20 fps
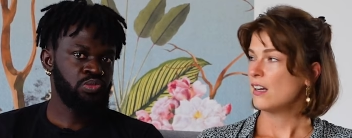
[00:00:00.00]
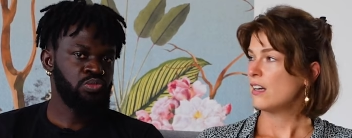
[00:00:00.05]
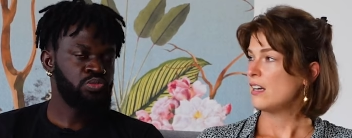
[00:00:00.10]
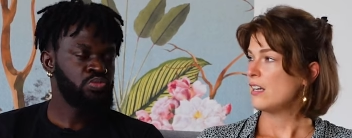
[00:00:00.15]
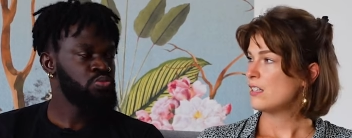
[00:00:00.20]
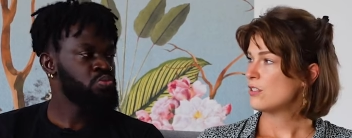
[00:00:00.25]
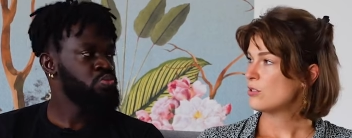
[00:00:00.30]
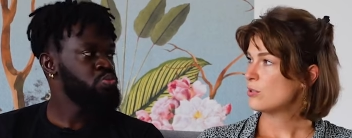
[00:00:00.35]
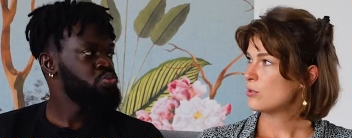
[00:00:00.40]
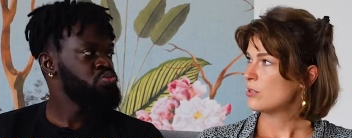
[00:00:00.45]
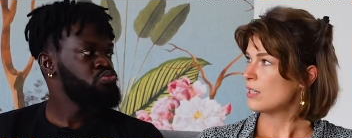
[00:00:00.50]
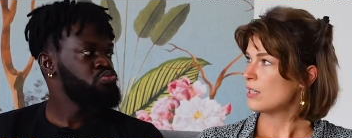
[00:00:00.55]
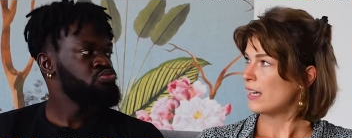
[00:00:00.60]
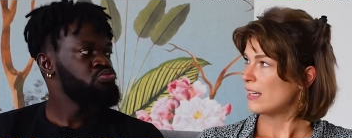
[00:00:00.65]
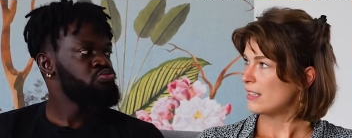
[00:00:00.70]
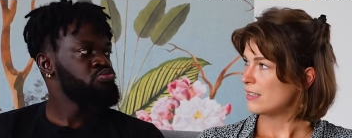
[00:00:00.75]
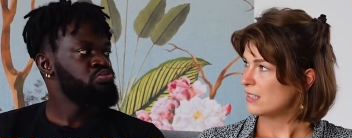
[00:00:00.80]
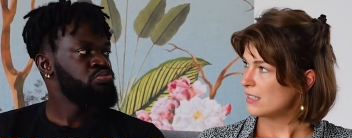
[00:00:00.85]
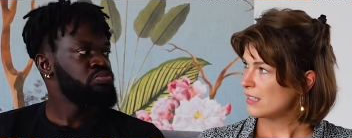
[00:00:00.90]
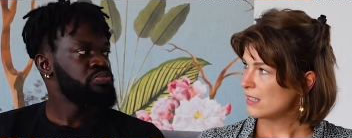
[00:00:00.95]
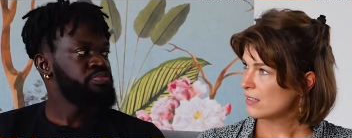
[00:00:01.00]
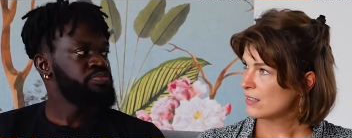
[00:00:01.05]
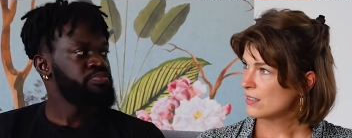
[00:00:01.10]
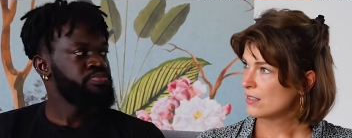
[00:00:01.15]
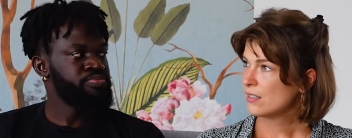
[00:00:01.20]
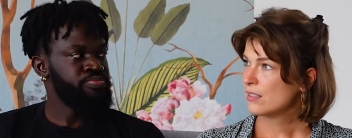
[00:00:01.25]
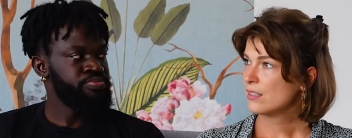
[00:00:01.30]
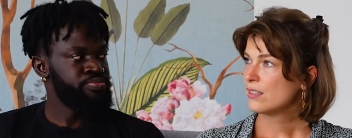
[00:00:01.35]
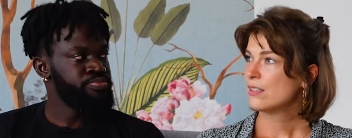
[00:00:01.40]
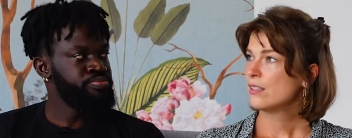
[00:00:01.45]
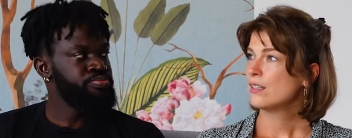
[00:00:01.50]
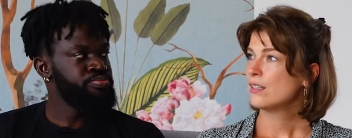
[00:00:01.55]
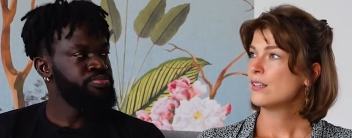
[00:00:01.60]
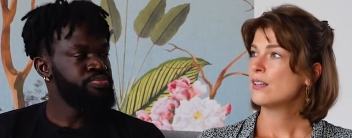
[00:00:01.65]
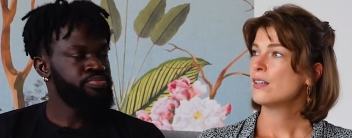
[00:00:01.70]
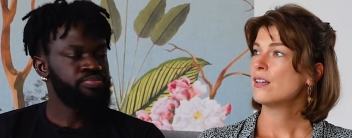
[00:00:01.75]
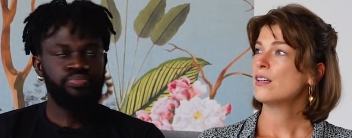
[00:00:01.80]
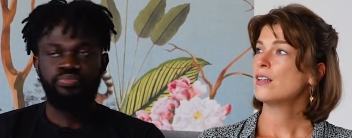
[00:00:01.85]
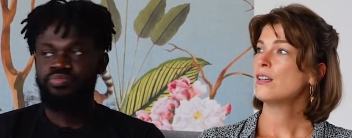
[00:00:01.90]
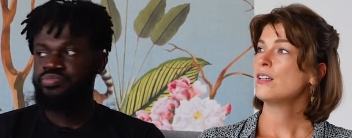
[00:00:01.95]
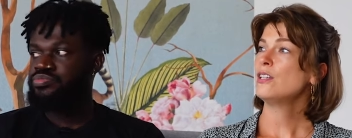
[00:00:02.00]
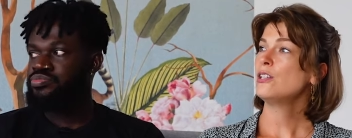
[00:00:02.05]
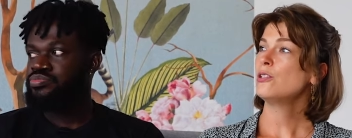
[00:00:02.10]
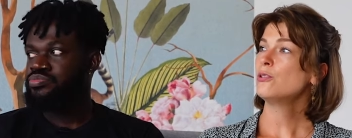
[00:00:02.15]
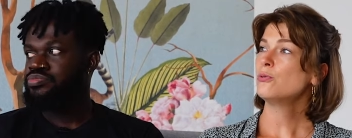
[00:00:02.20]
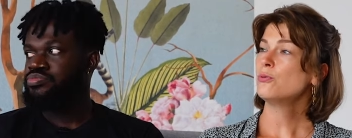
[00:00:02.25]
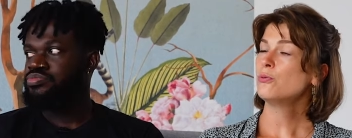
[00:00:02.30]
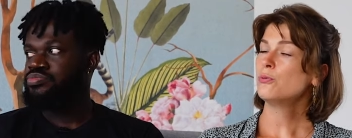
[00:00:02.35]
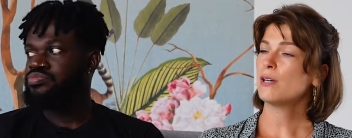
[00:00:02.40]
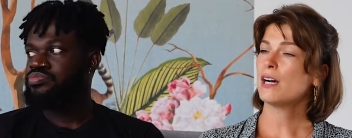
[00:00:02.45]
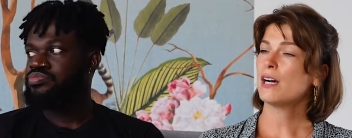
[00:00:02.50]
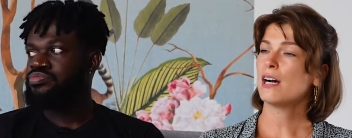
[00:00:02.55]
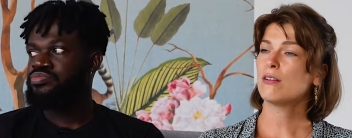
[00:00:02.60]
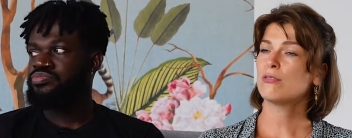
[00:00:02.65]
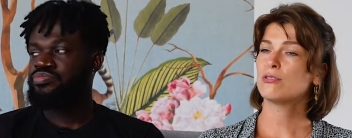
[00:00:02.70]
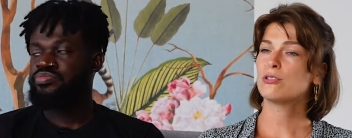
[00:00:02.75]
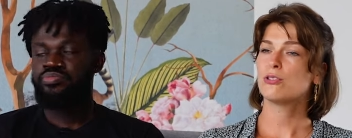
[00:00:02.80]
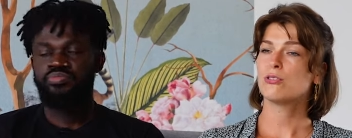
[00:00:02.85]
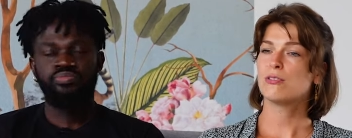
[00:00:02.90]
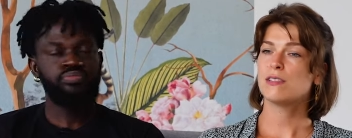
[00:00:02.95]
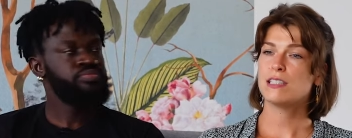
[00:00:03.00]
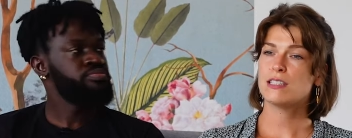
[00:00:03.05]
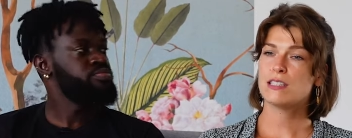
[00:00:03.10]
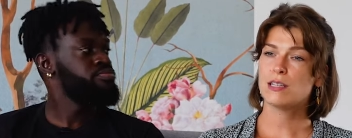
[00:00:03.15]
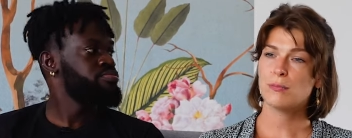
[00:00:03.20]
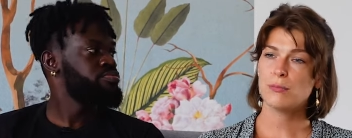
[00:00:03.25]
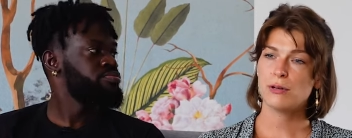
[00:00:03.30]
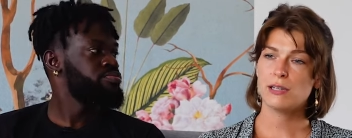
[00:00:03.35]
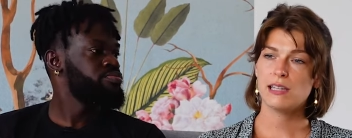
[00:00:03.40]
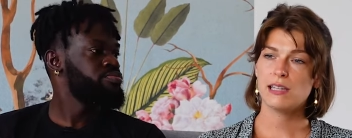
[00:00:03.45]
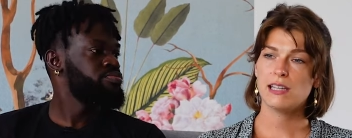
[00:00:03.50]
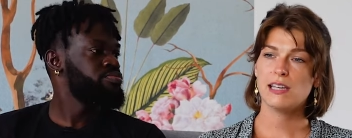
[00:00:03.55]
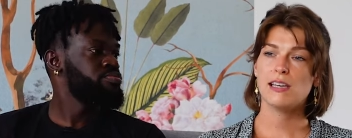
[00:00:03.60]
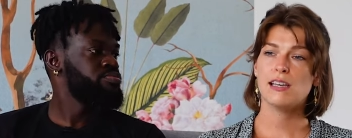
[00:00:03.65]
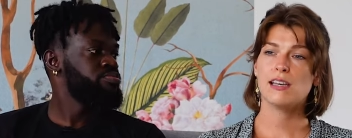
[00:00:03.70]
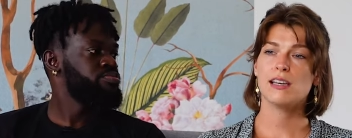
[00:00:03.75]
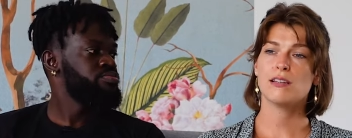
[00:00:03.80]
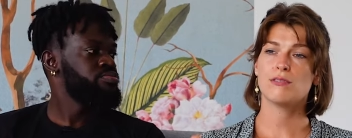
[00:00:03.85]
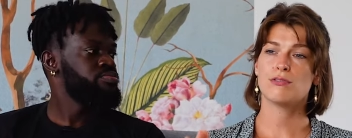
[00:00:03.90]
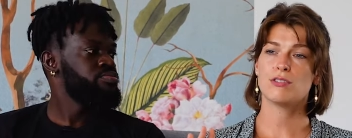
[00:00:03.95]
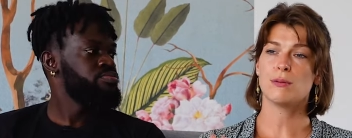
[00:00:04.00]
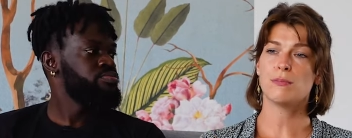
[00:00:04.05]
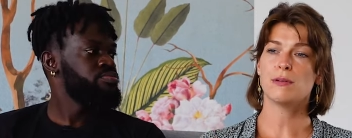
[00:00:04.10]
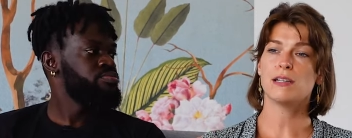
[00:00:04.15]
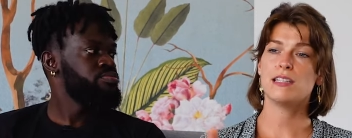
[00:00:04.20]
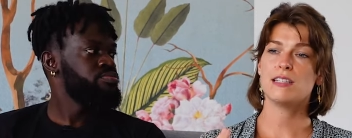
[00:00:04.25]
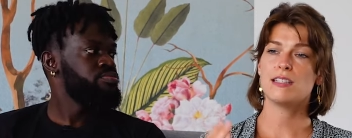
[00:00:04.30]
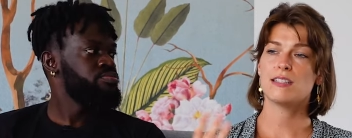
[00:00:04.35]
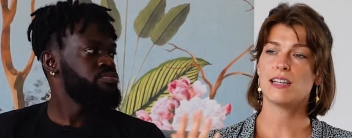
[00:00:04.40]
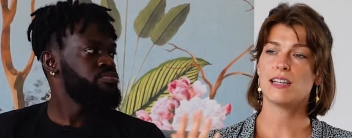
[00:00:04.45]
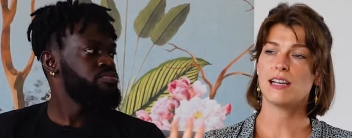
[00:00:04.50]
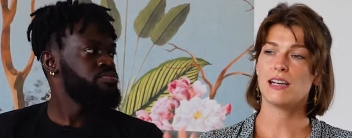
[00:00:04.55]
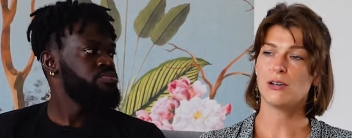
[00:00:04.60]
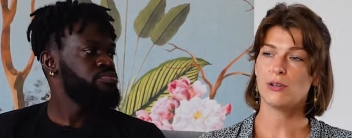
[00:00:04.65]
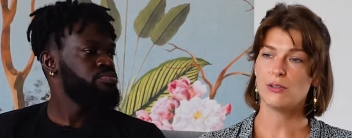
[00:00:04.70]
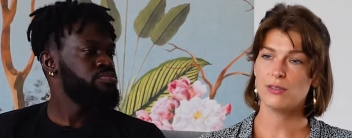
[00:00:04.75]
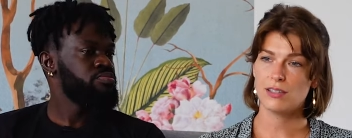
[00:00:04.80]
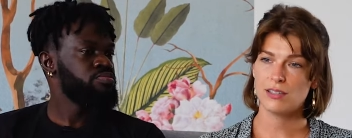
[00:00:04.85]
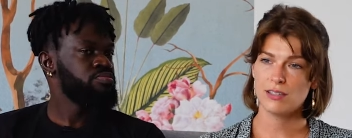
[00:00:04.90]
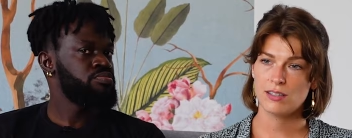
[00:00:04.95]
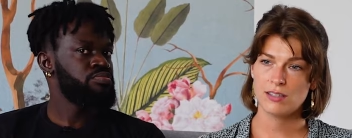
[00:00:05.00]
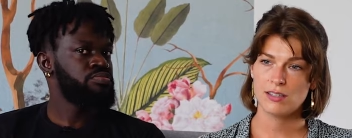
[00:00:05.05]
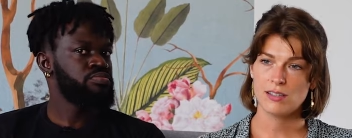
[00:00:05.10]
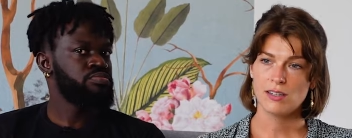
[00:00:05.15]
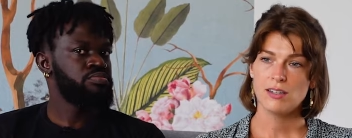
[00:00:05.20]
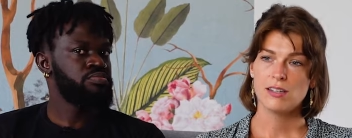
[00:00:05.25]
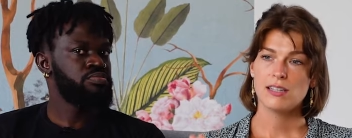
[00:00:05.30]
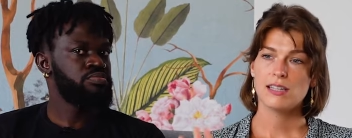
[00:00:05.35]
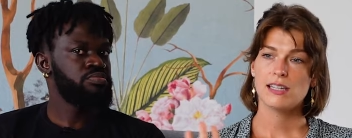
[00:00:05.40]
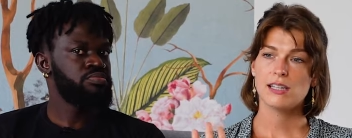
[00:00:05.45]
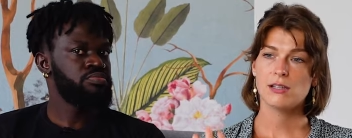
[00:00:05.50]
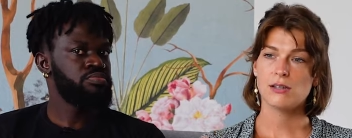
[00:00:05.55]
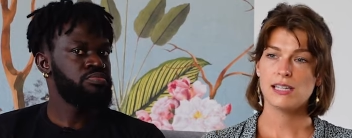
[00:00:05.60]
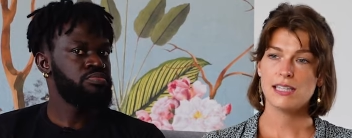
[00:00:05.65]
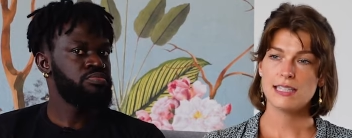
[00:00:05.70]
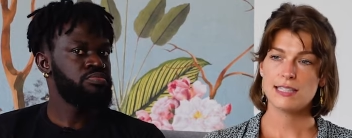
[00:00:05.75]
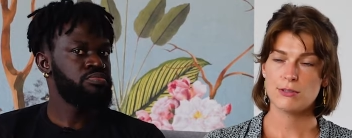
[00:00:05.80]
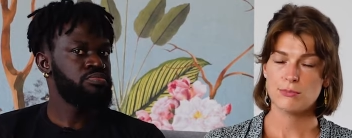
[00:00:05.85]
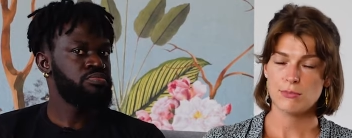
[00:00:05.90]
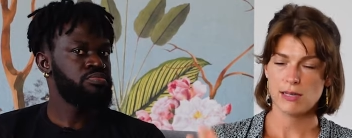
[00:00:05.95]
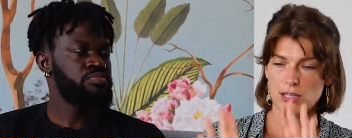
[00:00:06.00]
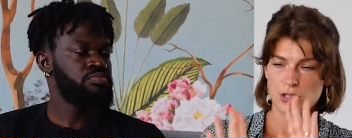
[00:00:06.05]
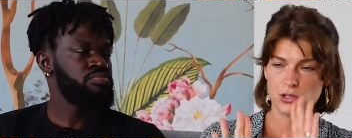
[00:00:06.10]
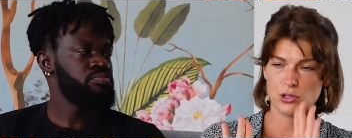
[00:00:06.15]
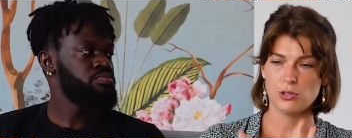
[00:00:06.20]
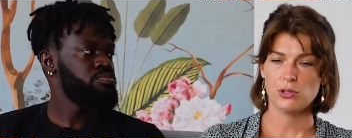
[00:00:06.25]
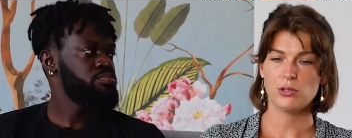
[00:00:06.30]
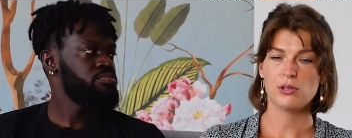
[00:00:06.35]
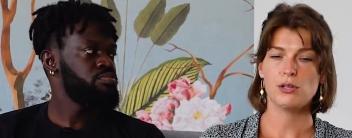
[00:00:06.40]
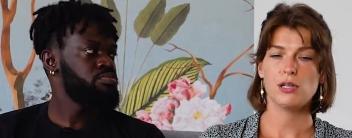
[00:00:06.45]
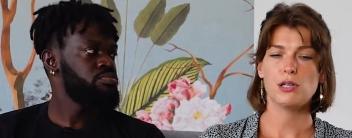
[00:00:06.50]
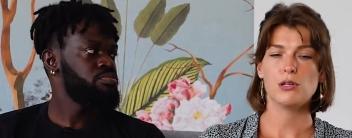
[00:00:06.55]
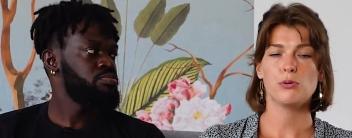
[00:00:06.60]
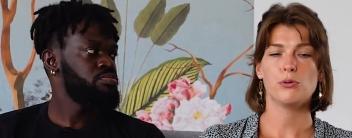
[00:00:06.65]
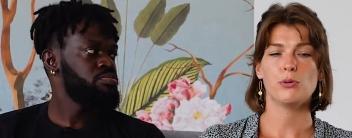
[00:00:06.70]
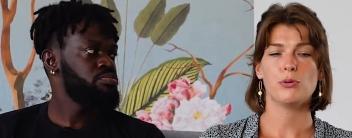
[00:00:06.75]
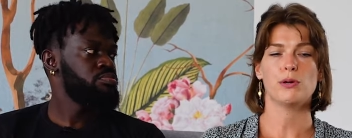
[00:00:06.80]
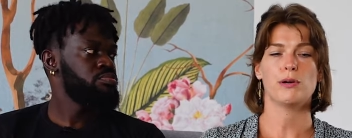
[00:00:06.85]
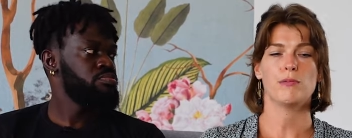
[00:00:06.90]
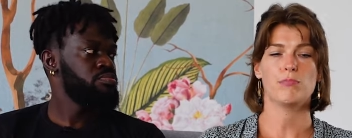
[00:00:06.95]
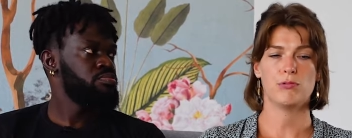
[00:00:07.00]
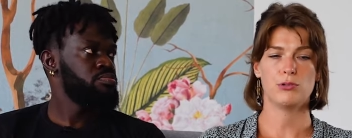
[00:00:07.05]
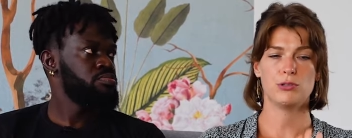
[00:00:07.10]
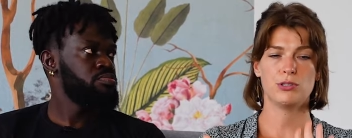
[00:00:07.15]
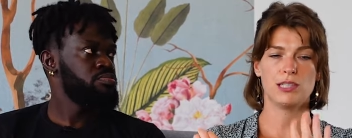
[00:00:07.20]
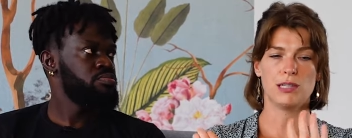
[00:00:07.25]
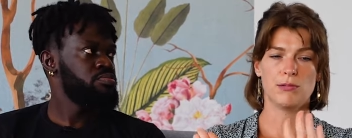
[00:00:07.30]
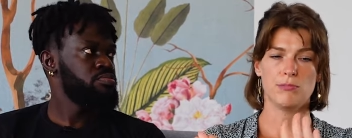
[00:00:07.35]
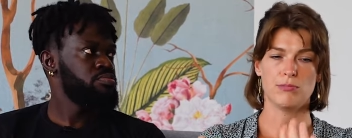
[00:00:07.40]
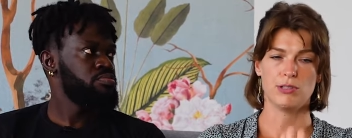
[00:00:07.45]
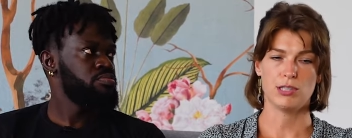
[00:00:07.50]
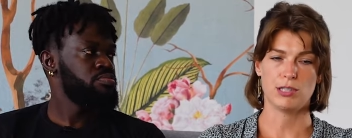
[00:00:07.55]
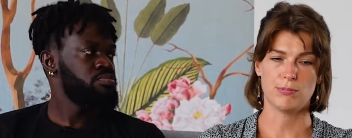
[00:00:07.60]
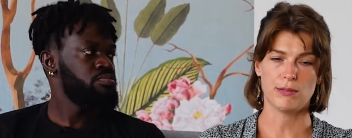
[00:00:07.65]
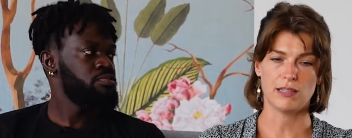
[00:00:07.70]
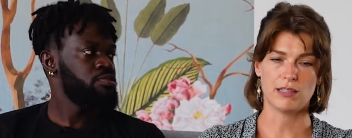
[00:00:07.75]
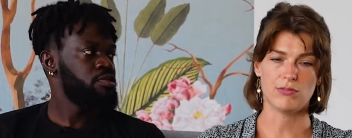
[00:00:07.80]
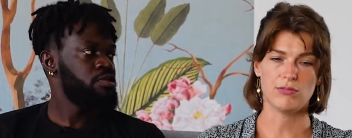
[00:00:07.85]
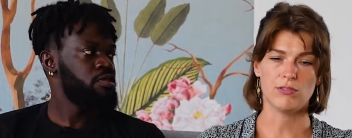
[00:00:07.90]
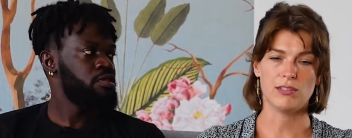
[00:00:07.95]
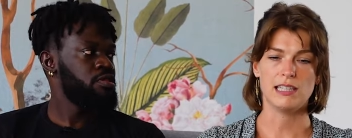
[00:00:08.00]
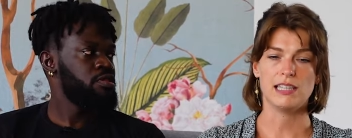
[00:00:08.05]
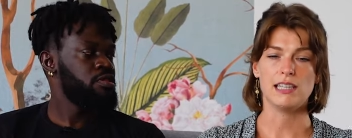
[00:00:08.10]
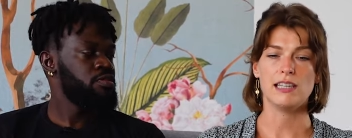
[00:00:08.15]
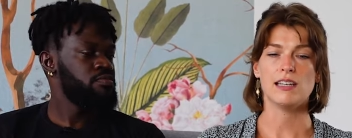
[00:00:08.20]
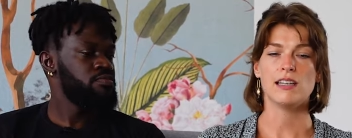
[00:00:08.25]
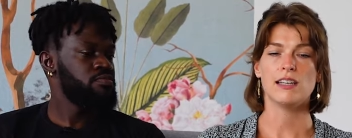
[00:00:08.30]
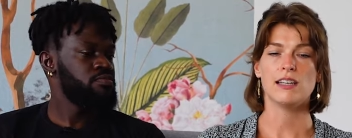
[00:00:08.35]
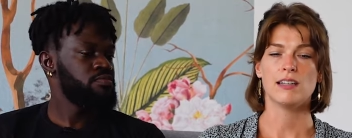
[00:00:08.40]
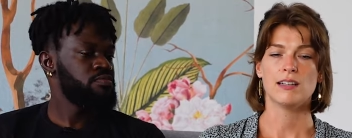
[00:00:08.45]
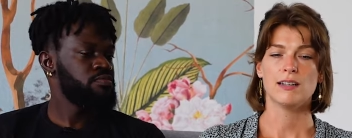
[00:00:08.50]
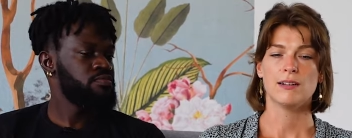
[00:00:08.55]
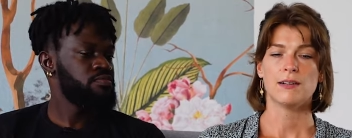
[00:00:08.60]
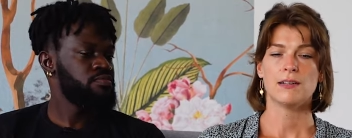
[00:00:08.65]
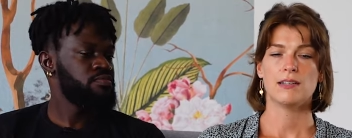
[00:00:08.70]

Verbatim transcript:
Speaker 1: Ghanaian society. Mm-hmm. You have to greet somebody. If somebody is elder, you need to make sure you approach them respectfully.